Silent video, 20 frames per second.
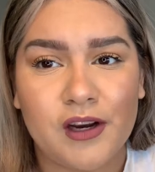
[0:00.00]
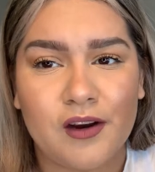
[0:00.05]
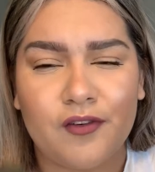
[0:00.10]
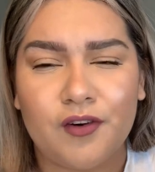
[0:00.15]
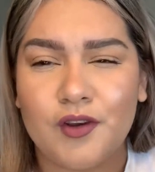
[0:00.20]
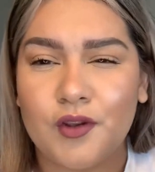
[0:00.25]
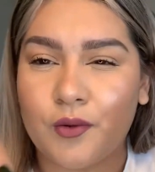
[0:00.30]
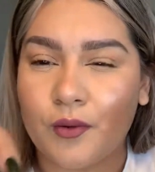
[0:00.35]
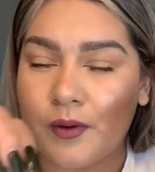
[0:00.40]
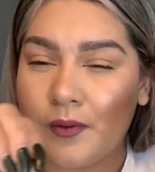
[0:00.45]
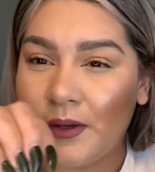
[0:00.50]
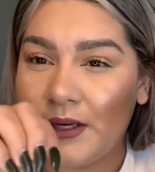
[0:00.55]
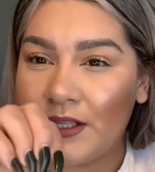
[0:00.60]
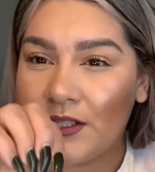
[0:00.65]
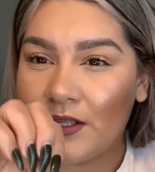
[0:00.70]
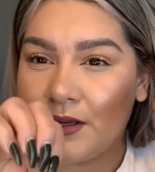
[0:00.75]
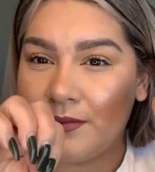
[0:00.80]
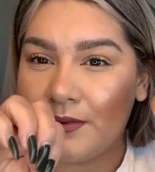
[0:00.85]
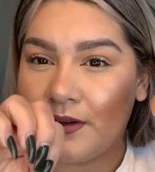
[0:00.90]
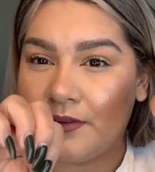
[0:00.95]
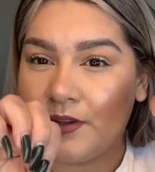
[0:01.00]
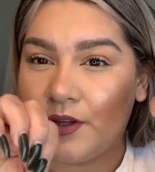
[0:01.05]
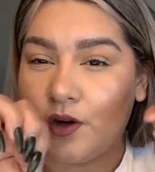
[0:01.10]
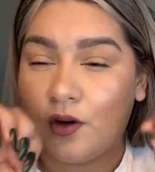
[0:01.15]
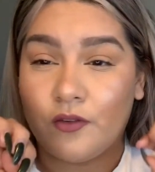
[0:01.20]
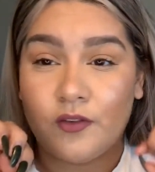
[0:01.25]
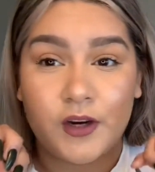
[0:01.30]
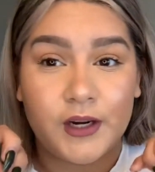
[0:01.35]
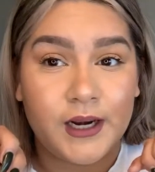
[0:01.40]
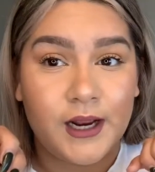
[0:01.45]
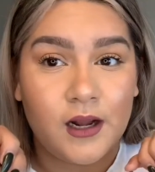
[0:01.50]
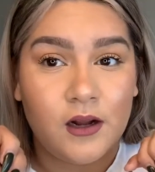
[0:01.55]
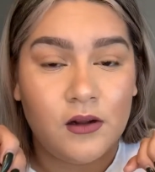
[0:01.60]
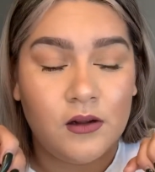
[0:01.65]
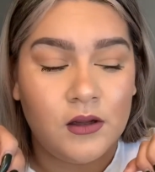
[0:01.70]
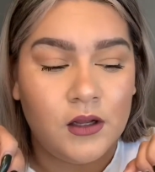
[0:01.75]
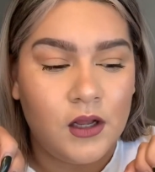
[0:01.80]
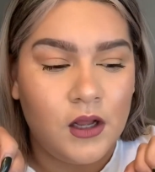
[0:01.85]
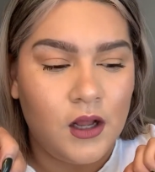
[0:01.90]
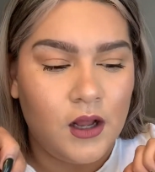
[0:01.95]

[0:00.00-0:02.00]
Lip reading: it for 3 weeks, so I'm definitely over it now.